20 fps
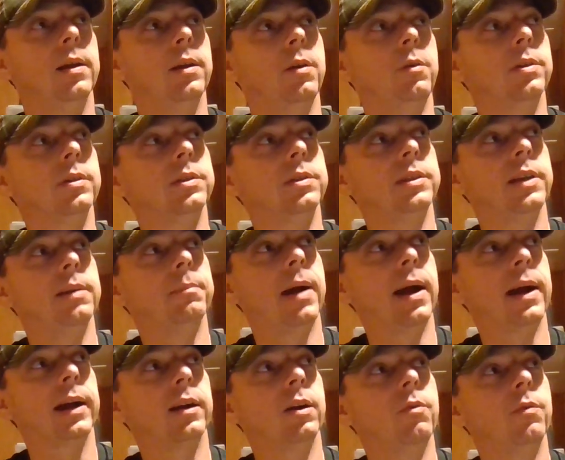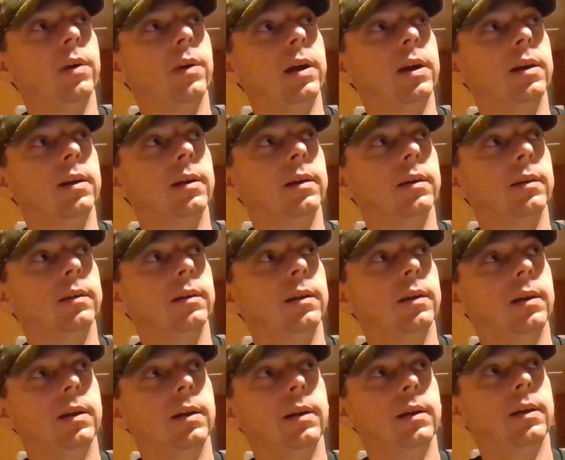You can sit back over here
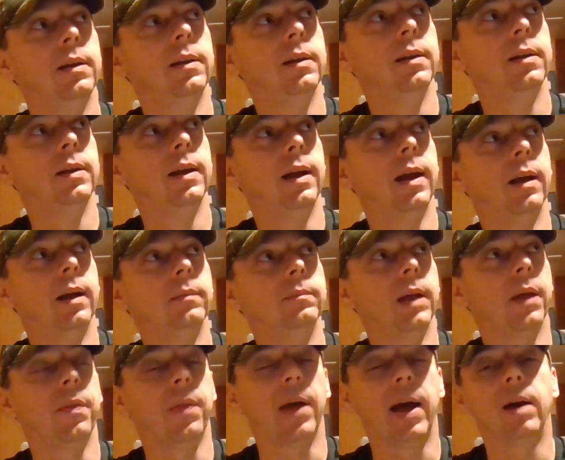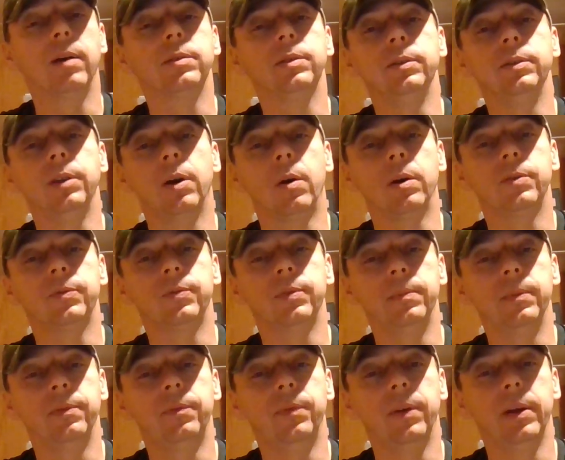1,000 yards
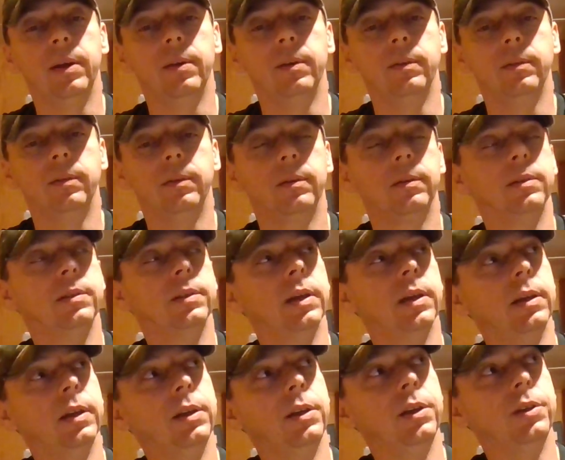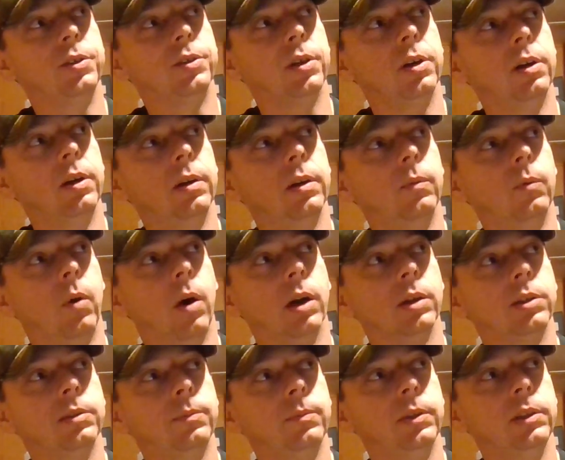from the field, sitting in your truck,
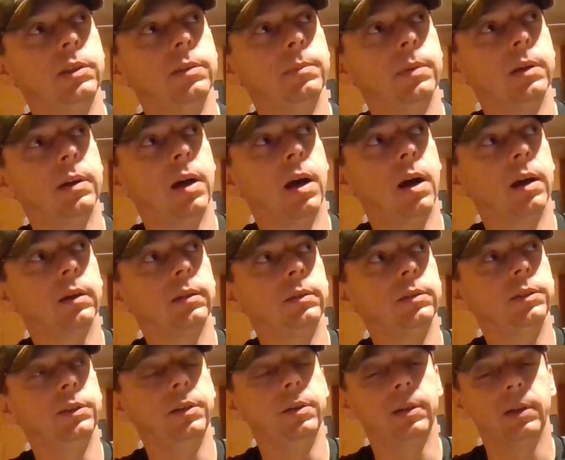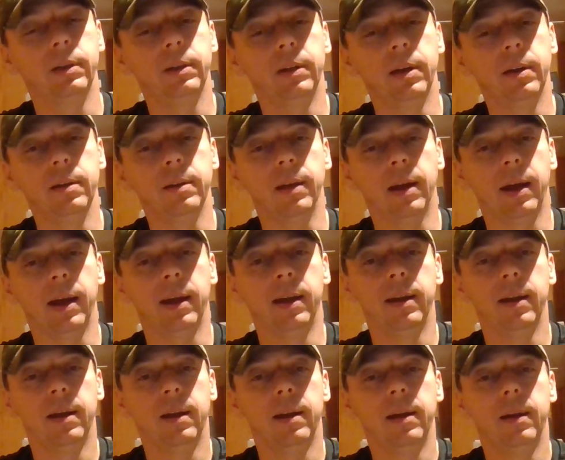watching with your binoculars. You can do that,
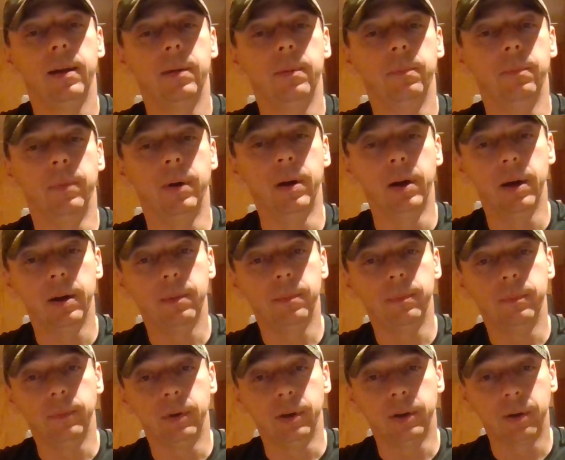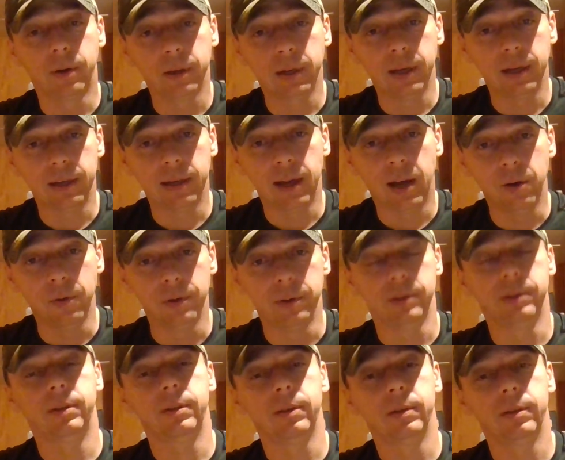but you're going to get
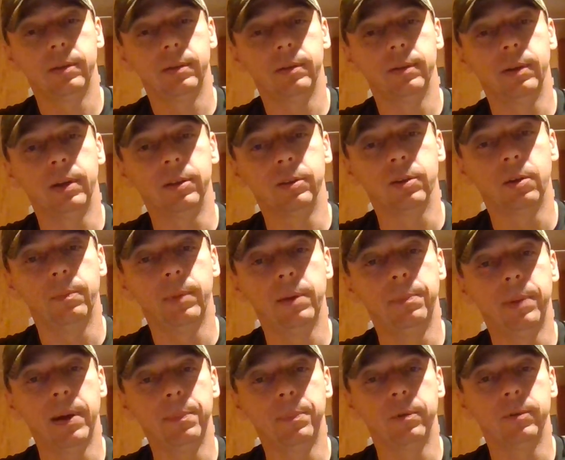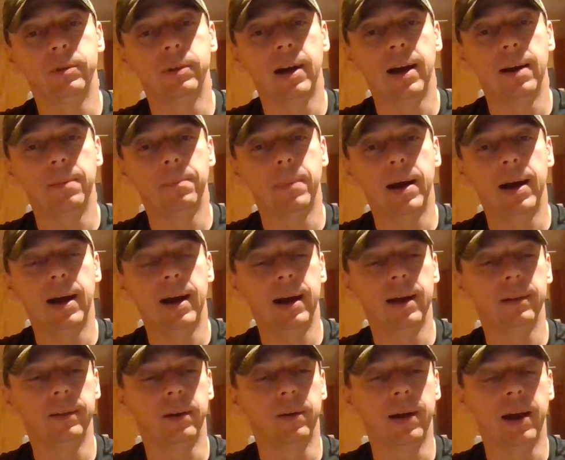noticed. There's going to be people drive
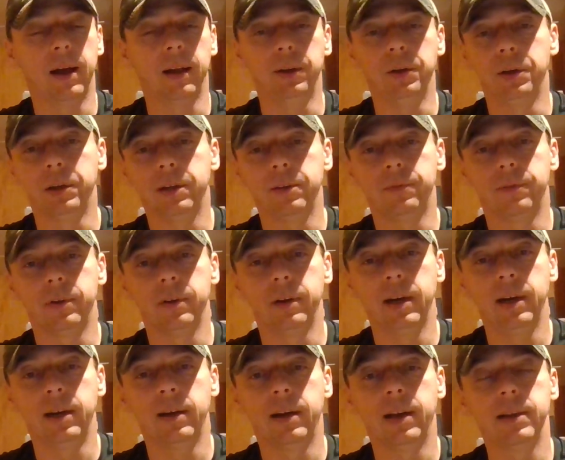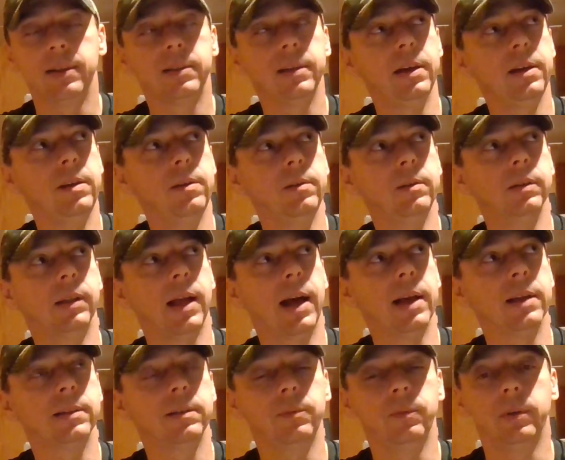by, they're out looking for deer, and they see you
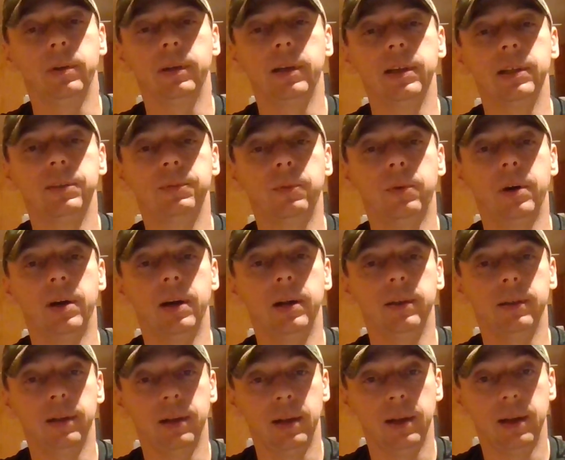glassing. Well, guess what?